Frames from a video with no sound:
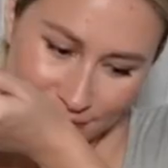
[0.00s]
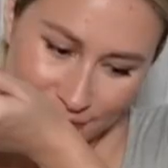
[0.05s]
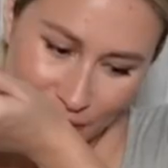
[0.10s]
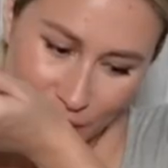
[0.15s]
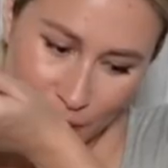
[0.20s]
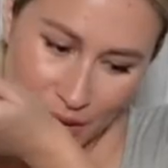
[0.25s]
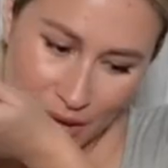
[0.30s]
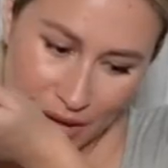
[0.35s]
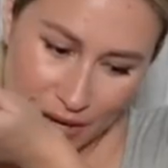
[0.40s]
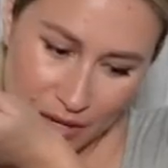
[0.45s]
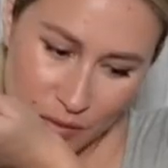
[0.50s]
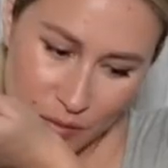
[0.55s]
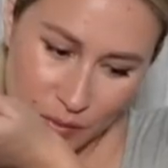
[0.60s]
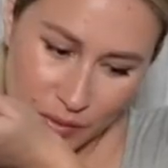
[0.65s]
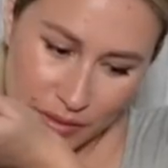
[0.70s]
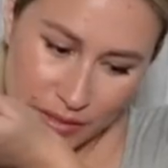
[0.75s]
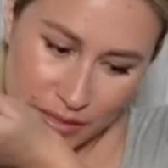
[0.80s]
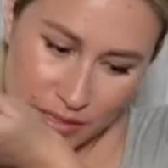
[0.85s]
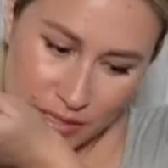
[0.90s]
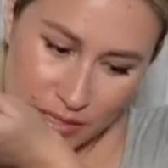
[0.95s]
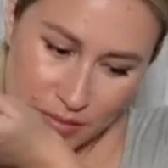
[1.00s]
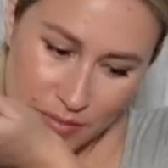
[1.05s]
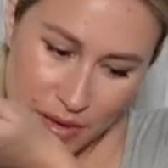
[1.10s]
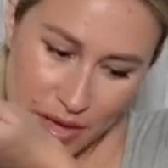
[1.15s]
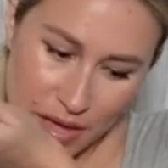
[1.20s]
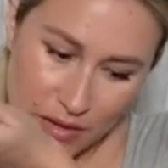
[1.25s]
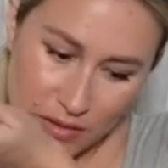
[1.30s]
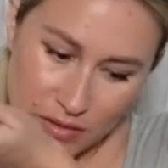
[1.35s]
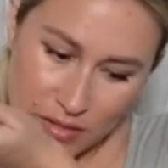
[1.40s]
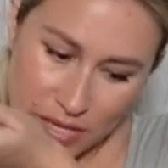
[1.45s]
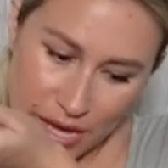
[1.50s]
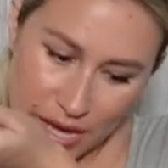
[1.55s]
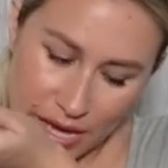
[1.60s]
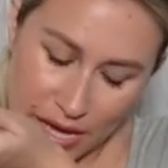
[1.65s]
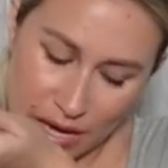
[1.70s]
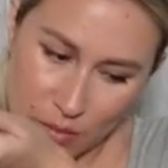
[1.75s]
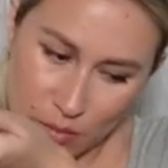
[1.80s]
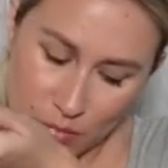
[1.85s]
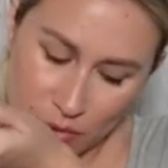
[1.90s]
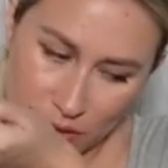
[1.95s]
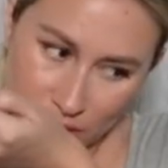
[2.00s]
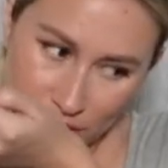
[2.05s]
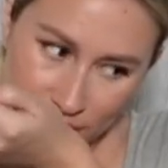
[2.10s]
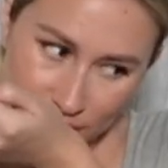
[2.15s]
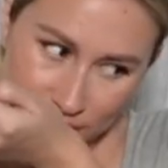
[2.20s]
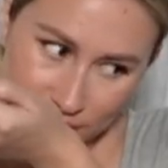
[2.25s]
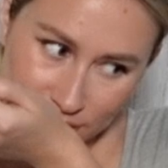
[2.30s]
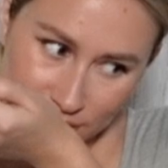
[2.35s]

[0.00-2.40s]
Okay, I can really smell the amber.